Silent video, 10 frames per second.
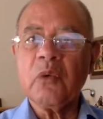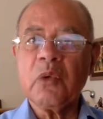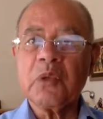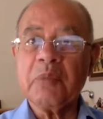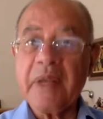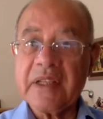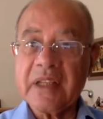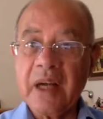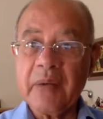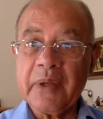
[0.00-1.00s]
What makes
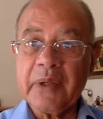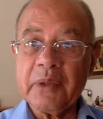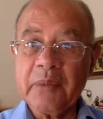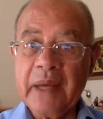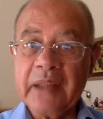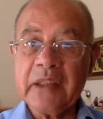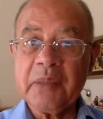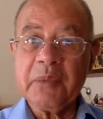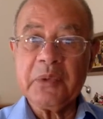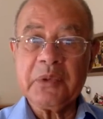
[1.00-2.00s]
our humanity
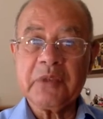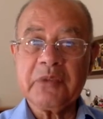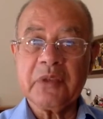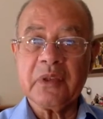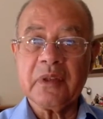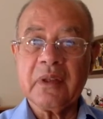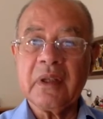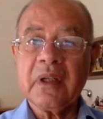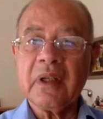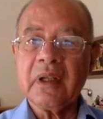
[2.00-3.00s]
beautiful
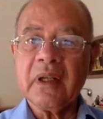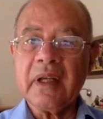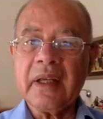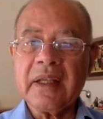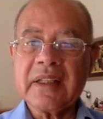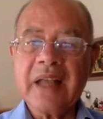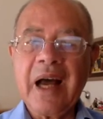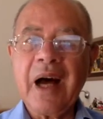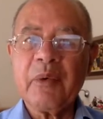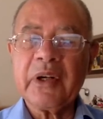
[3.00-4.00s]
is
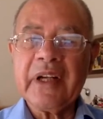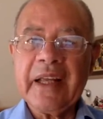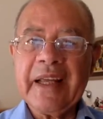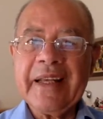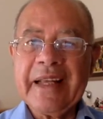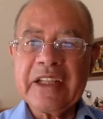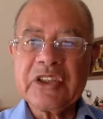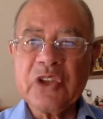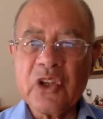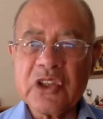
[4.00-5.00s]
our
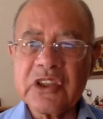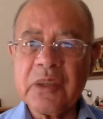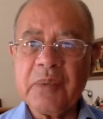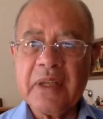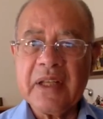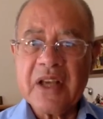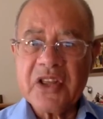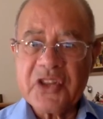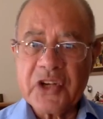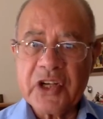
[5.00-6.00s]
inexhaustible
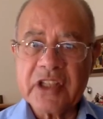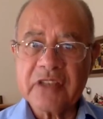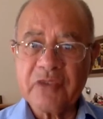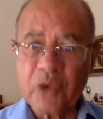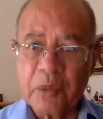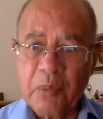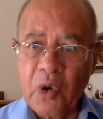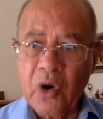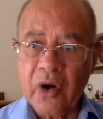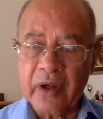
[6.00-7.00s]
thirst for
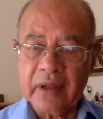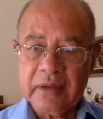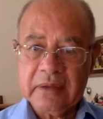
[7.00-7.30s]
more.